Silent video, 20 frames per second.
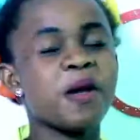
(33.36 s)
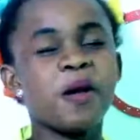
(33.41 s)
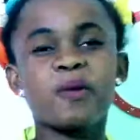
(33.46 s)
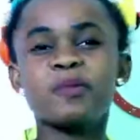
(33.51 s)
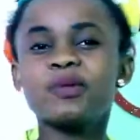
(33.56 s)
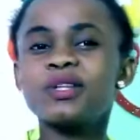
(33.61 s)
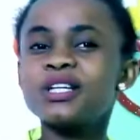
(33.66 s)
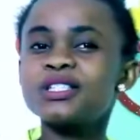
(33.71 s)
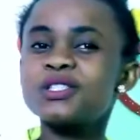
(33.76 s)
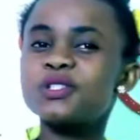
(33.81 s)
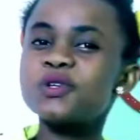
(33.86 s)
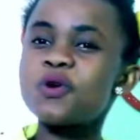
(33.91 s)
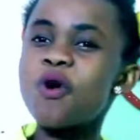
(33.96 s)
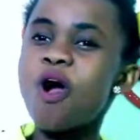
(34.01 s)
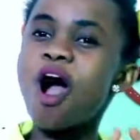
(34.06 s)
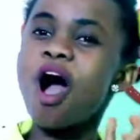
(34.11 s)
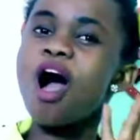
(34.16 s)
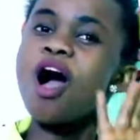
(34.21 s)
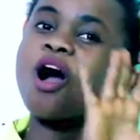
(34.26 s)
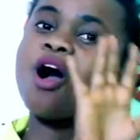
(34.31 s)
not doing
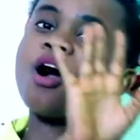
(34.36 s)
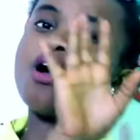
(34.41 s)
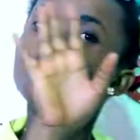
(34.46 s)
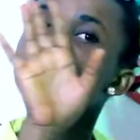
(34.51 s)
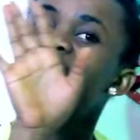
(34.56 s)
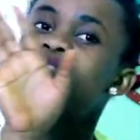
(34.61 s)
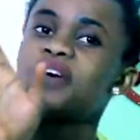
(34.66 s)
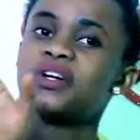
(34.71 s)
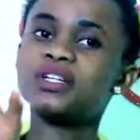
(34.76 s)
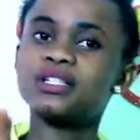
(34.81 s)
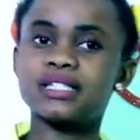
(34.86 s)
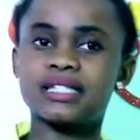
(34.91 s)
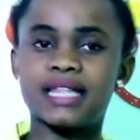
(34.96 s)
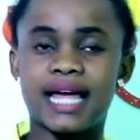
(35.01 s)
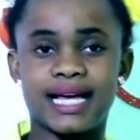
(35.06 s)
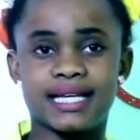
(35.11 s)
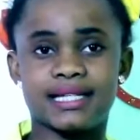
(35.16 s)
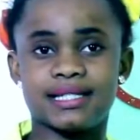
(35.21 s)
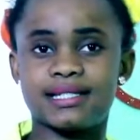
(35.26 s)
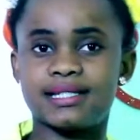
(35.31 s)
all those
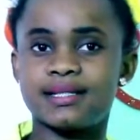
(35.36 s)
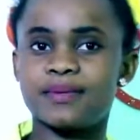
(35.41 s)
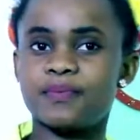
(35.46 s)
things,